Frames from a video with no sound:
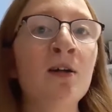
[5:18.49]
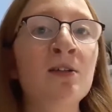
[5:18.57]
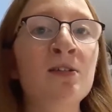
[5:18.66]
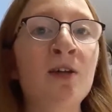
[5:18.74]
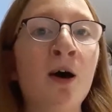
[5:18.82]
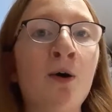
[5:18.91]

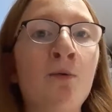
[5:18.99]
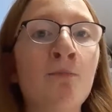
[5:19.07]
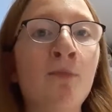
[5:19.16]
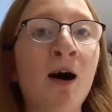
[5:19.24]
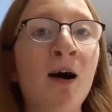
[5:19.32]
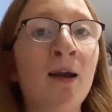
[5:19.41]
So
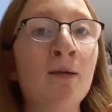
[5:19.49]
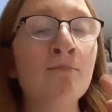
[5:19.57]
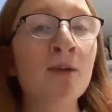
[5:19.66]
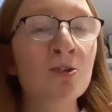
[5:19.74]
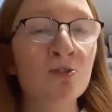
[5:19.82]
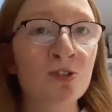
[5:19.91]
my middle